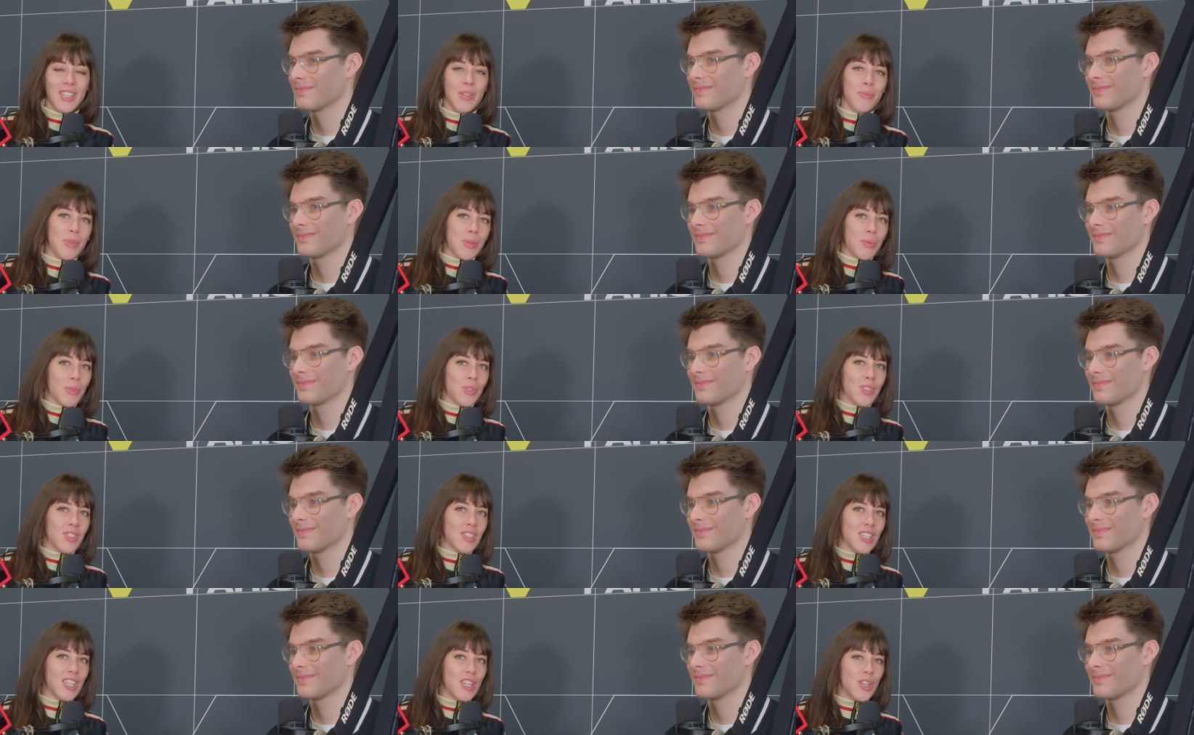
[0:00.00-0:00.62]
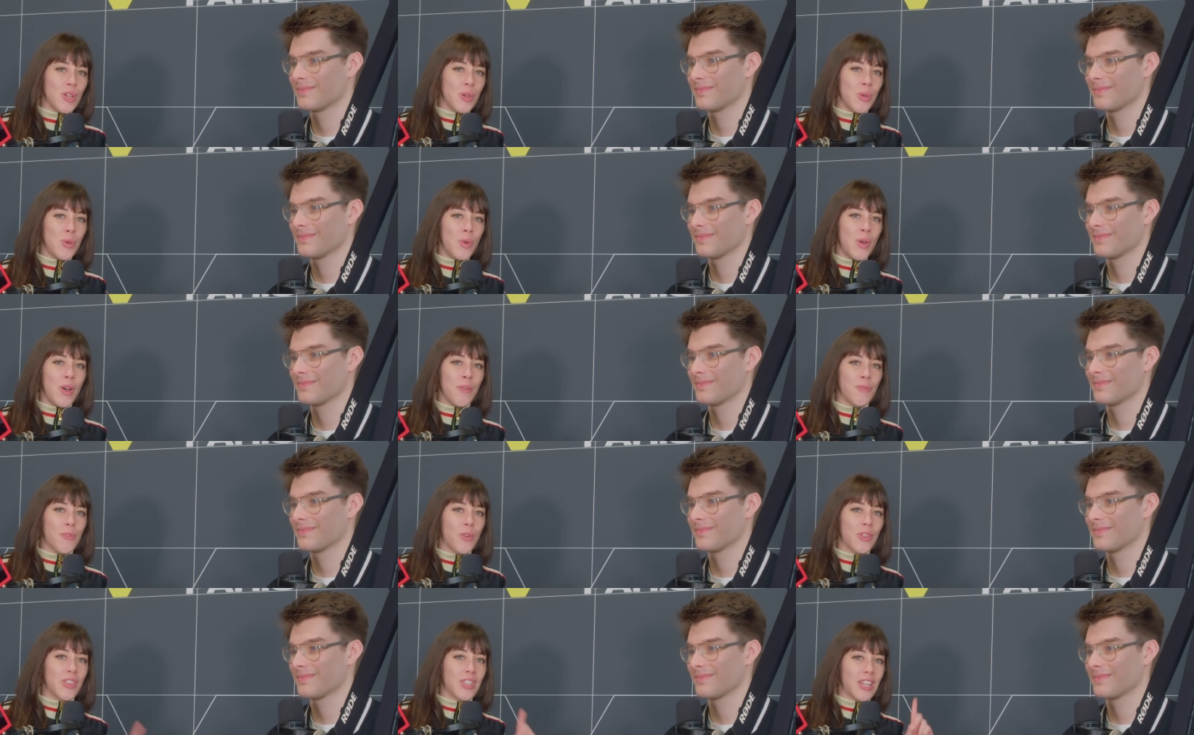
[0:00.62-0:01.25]
Speaker 1: and we will see you
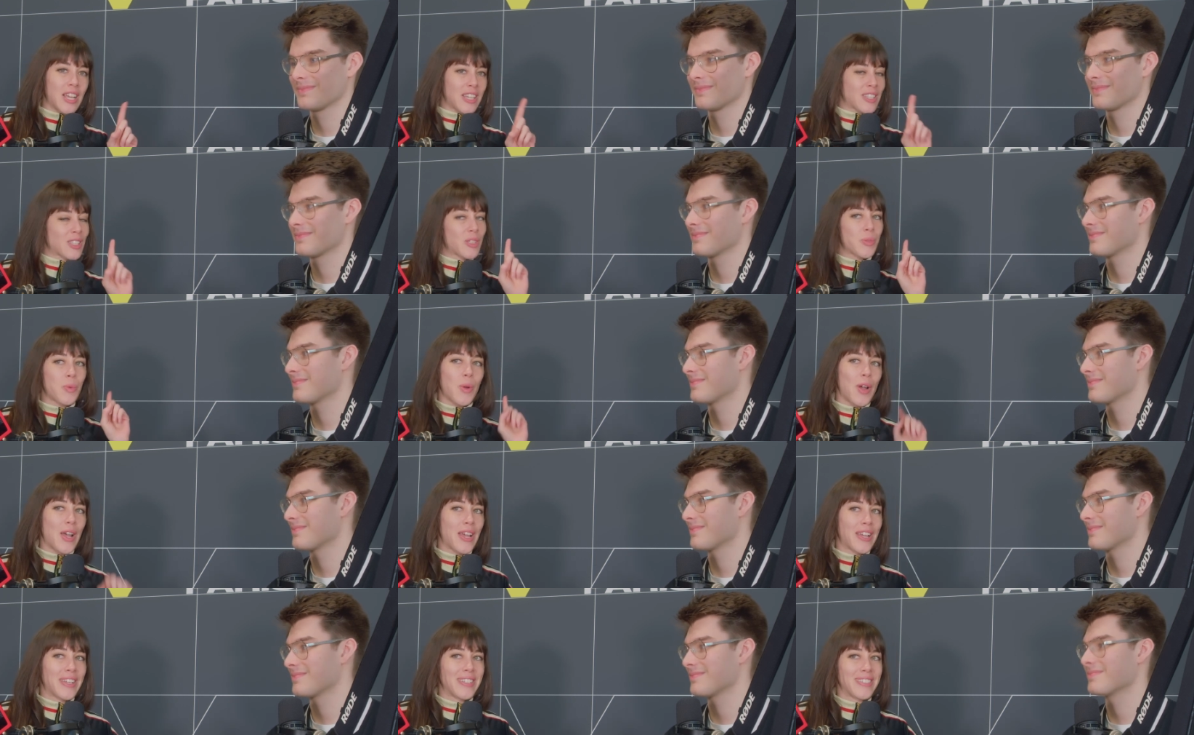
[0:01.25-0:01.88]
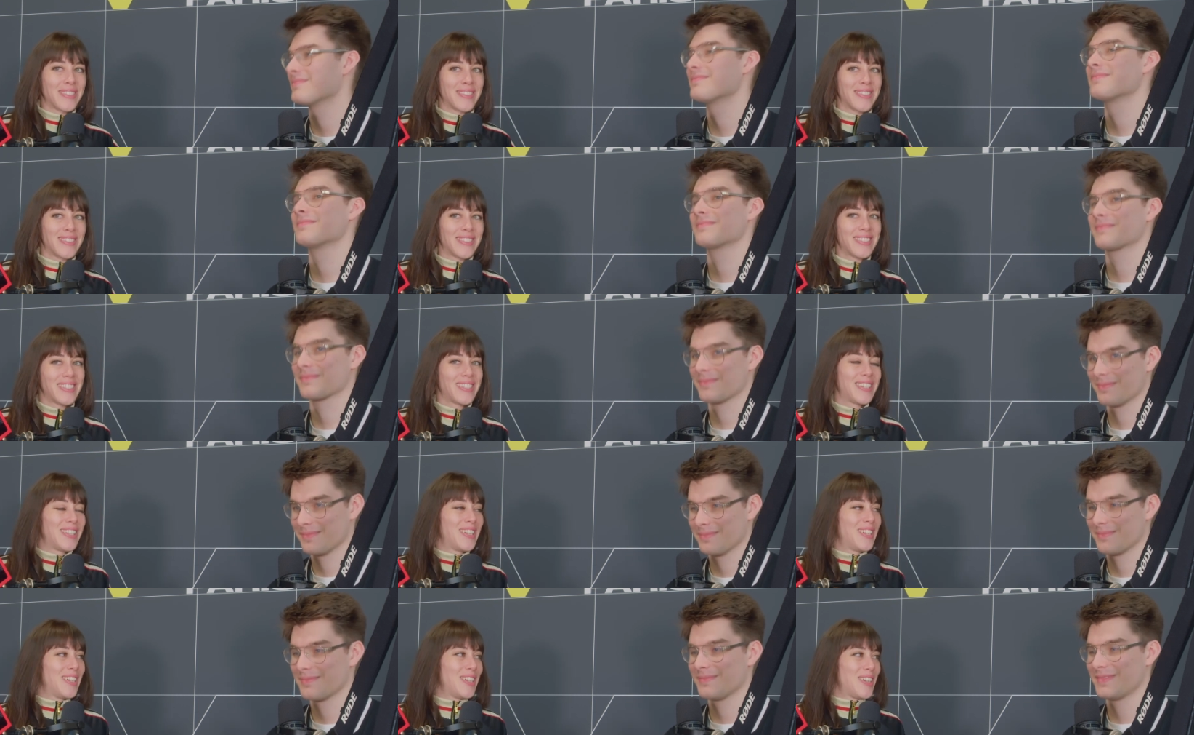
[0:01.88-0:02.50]
for the next one.
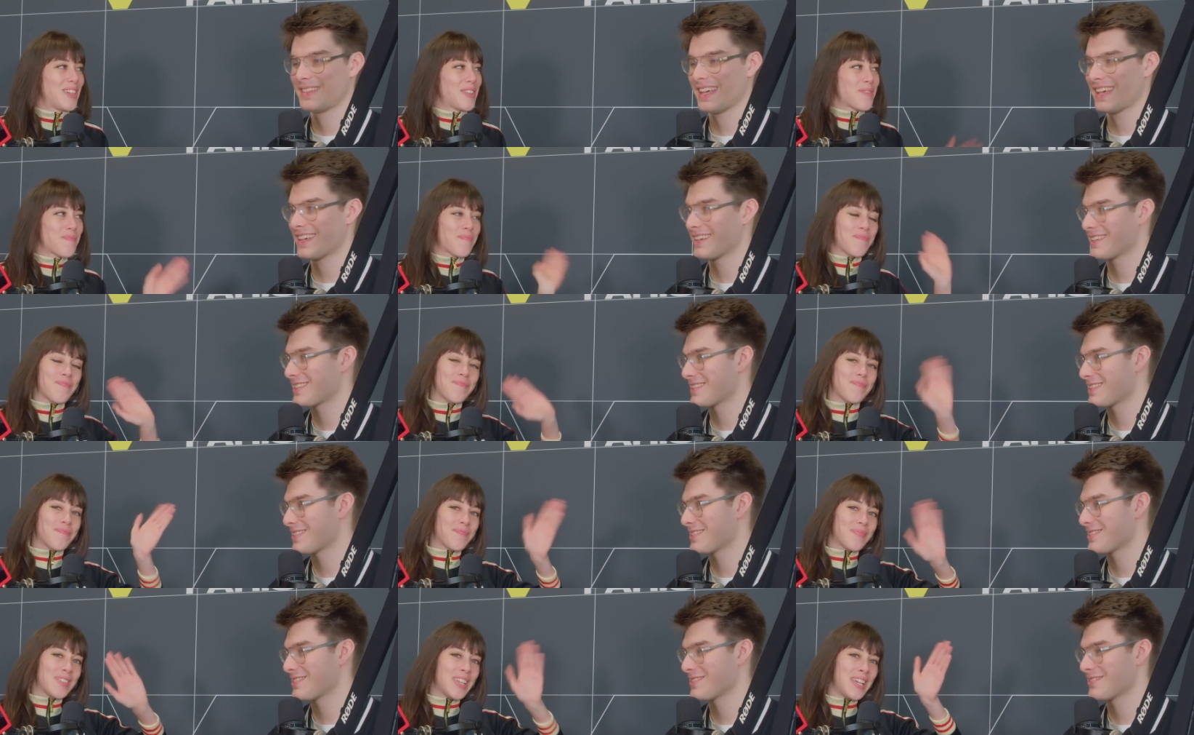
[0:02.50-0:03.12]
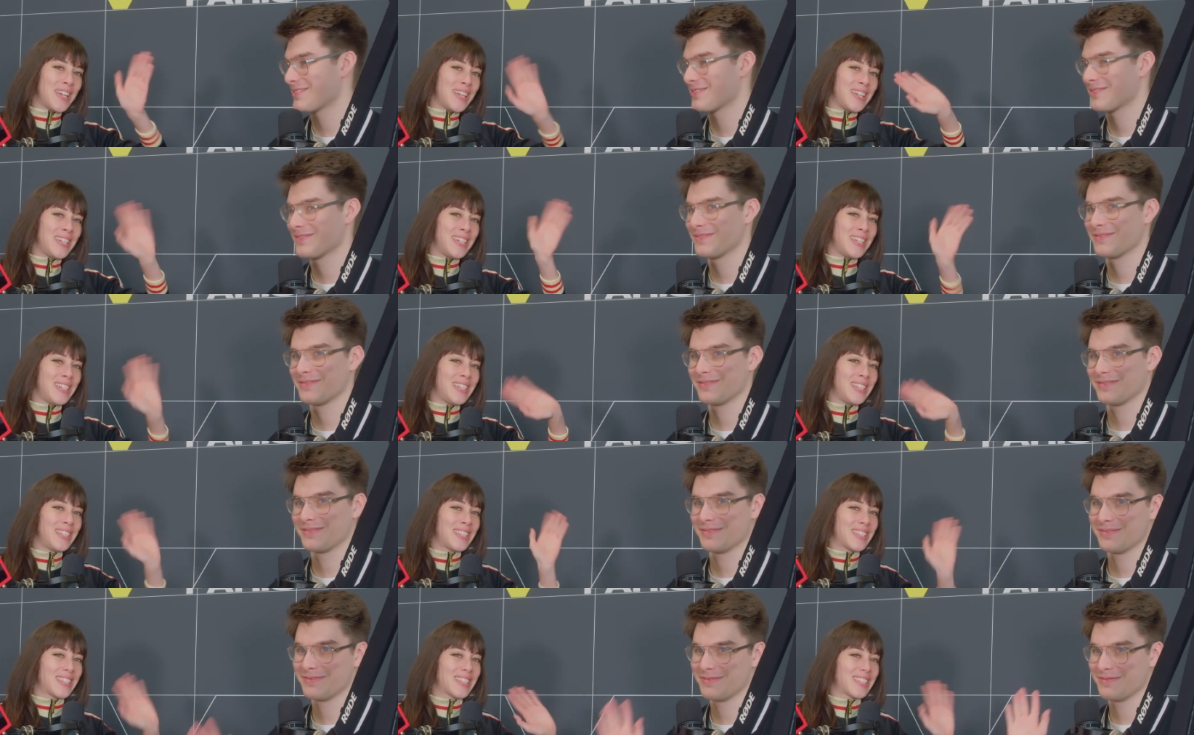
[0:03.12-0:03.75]
Thanks.
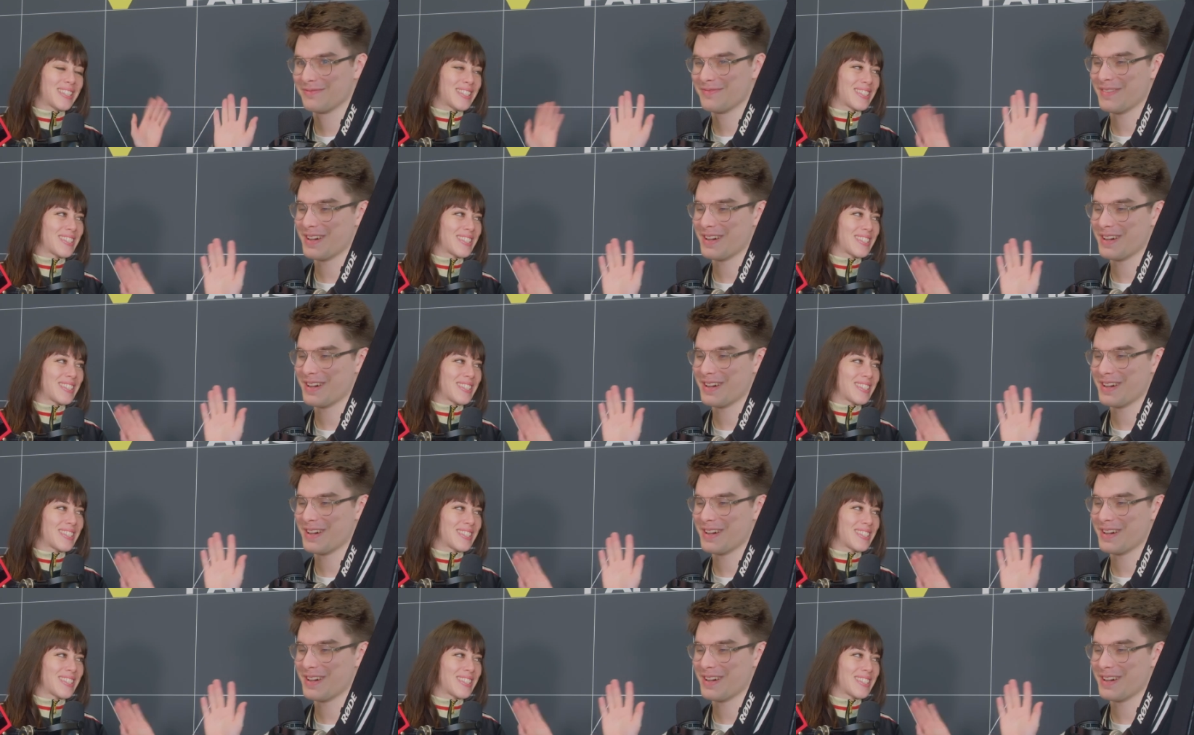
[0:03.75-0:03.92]
Yes.